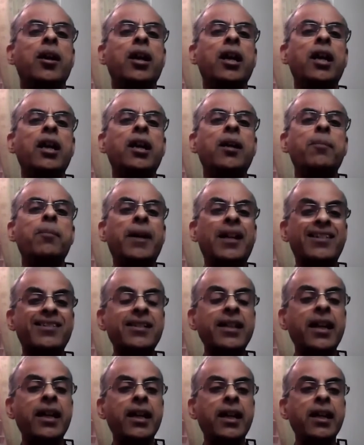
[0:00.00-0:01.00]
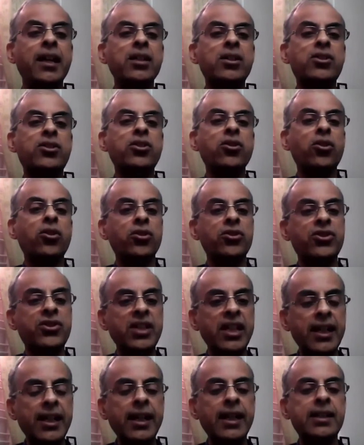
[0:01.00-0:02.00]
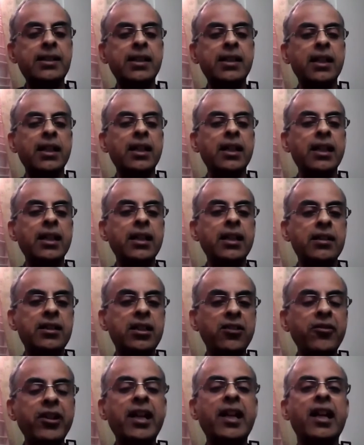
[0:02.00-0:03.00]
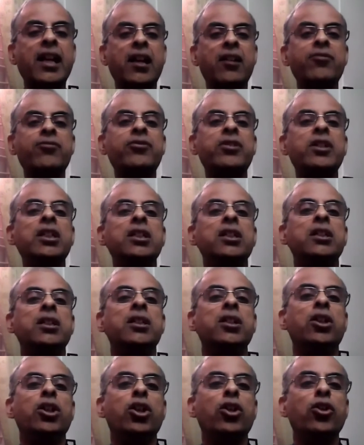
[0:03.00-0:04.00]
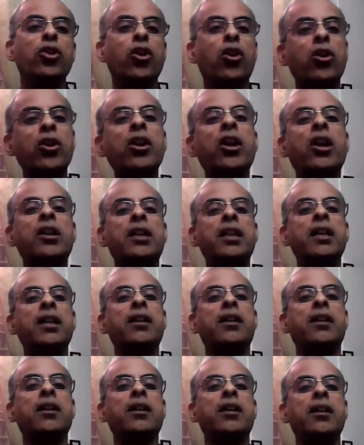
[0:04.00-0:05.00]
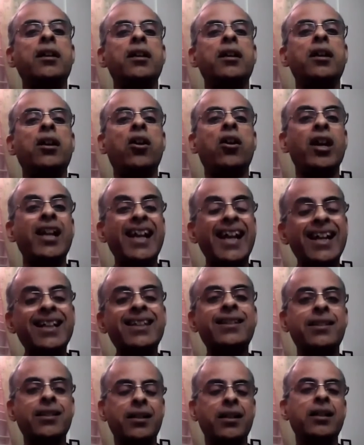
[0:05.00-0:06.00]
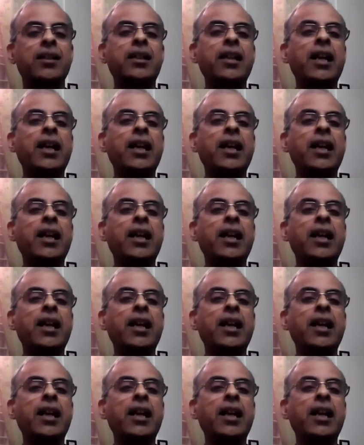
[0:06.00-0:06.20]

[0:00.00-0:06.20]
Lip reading: per se is so serious and is severe enough, no doctor on earth